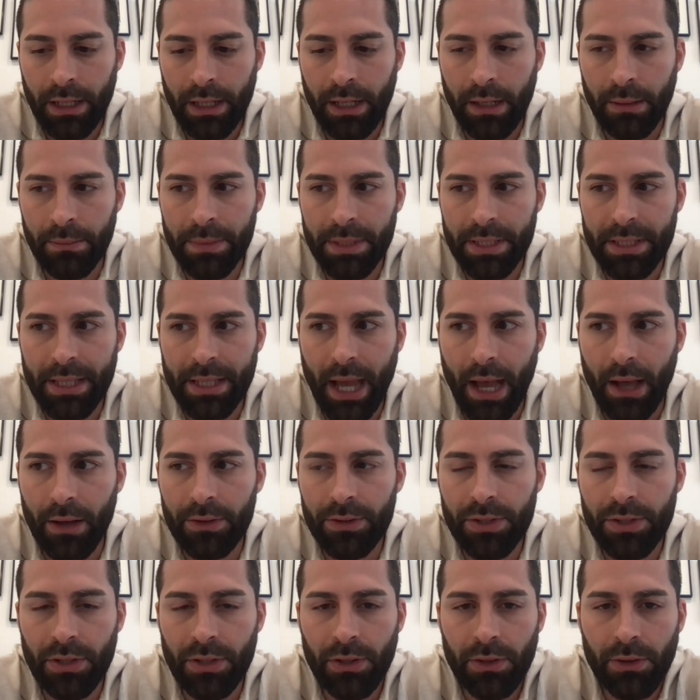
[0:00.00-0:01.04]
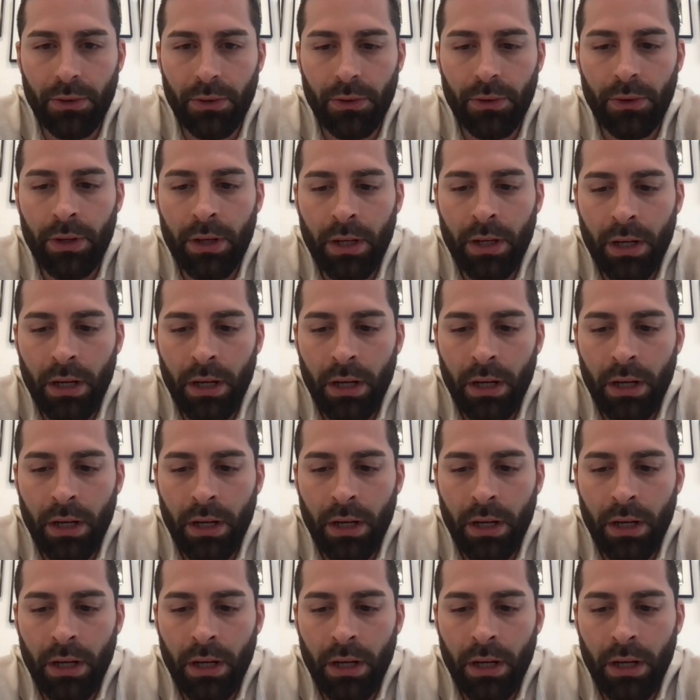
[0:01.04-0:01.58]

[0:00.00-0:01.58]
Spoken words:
comes down to